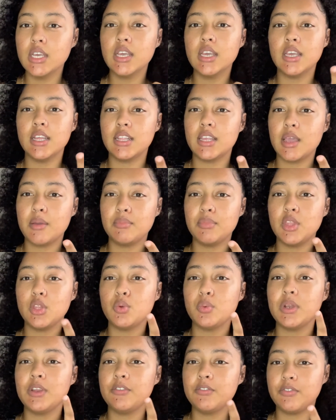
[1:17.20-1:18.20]
It came the
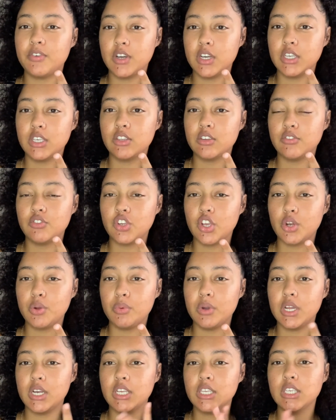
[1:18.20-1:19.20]
21st of
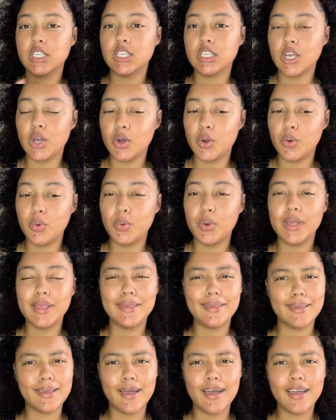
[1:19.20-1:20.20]
January. So
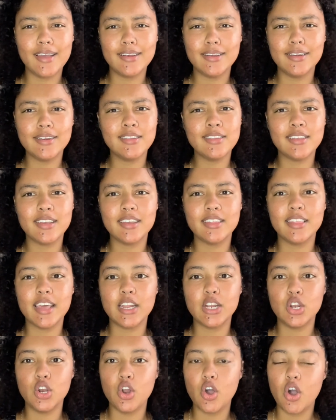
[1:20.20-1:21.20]
yeah, it didn't take
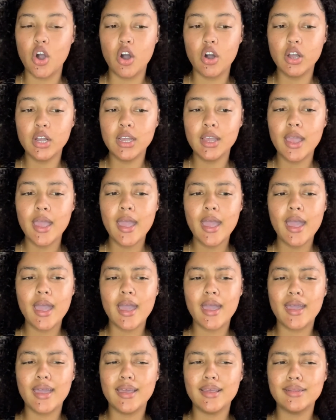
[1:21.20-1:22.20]
that long,
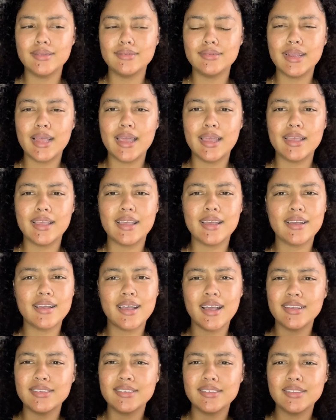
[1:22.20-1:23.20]
and like
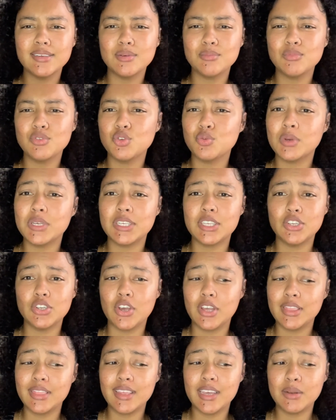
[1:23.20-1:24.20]
customs was
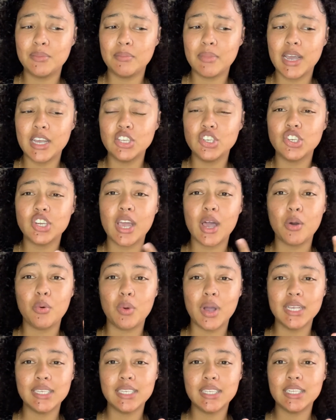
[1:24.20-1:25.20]
not that much. I
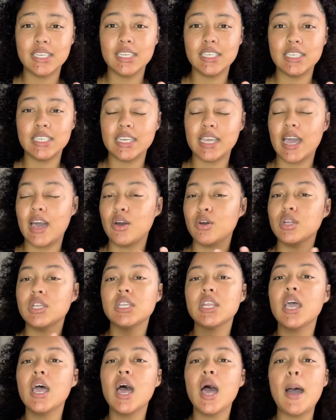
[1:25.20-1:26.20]
was stressing out,
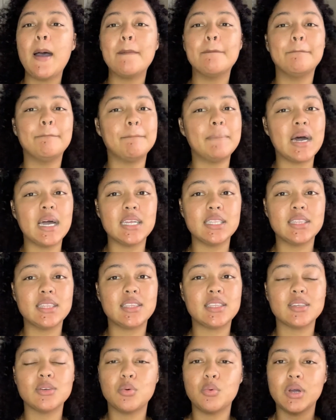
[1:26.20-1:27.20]

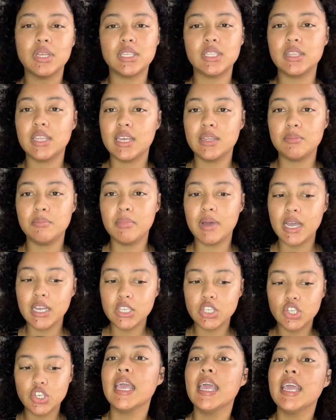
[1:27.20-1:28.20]
but wasn't that
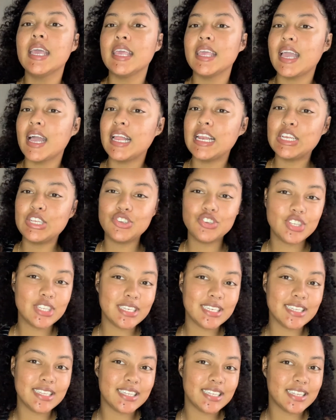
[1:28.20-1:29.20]
much. Yeah, let's just
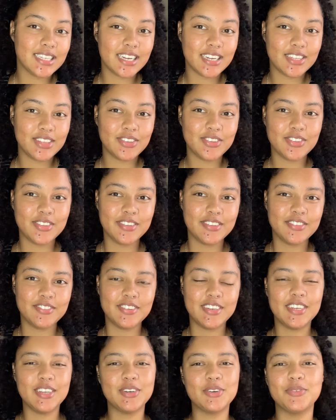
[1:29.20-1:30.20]
get straight into this
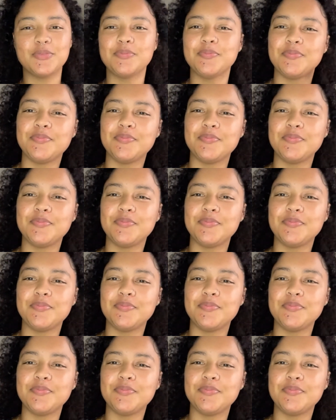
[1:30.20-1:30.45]
video.